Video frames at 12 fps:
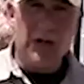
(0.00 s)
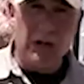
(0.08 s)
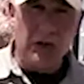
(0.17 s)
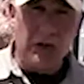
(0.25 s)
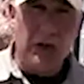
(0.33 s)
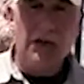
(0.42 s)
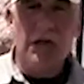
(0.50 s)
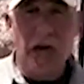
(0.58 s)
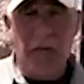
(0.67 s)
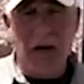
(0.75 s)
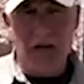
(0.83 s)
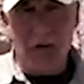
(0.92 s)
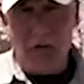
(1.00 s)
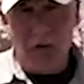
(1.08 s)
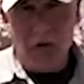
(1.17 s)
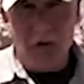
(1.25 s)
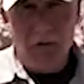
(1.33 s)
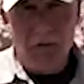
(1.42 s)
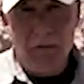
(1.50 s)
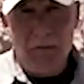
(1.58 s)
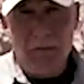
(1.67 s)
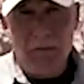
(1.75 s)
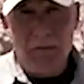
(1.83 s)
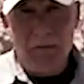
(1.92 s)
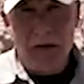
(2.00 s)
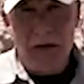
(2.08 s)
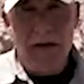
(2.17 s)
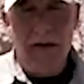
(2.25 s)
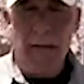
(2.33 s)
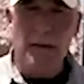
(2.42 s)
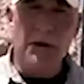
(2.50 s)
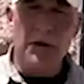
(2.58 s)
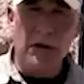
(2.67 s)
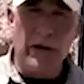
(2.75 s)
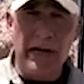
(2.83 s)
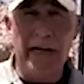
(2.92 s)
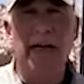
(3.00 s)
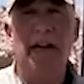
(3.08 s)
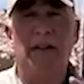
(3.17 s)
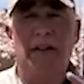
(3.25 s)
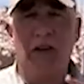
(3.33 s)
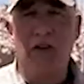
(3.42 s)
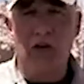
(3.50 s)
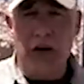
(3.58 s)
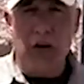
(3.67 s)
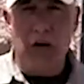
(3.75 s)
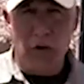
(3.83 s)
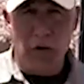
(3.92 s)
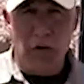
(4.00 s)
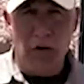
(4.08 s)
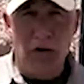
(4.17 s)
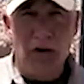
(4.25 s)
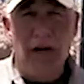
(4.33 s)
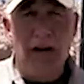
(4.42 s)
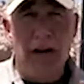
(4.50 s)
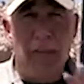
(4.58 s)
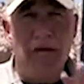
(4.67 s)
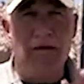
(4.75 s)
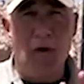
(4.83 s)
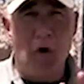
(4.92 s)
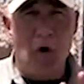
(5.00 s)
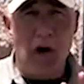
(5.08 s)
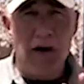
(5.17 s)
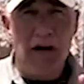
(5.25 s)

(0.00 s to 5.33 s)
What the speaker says: Number 2, the muzzle rule. Okay, number 3, the trigger rule. Number